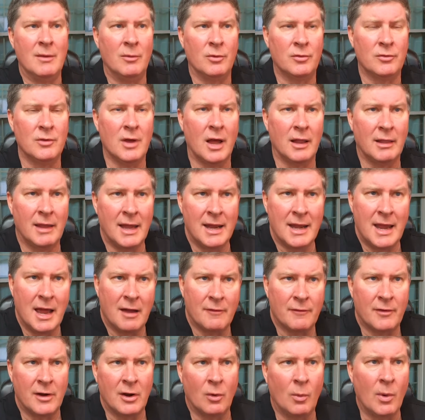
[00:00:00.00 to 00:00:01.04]
It was not laid
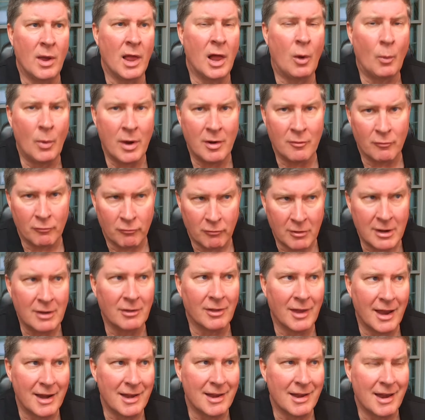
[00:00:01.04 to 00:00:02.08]
out very well. I went and
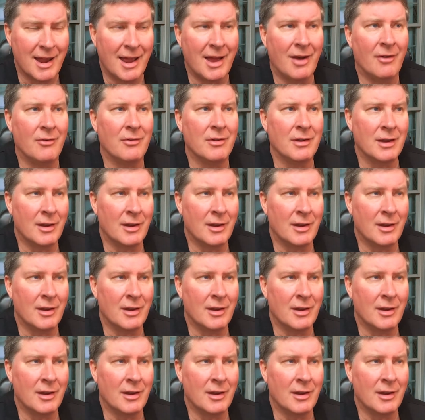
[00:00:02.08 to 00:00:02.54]
relaid it out,